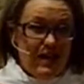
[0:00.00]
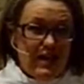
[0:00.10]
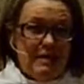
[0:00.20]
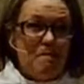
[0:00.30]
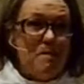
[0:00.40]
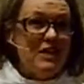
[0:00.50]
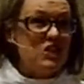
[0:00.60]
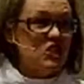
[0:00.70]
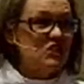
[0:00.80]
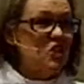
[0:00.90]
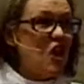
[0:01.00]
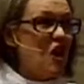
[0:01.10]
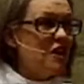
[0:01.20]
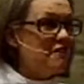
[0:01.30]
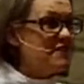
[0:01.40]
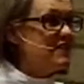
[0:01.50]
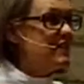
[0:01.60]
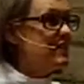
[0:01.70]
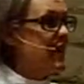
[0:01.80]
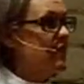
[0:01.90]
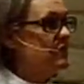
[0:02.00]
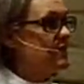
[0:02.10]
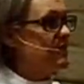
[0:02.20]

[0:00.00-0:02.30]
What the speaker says: It mentions all of the details of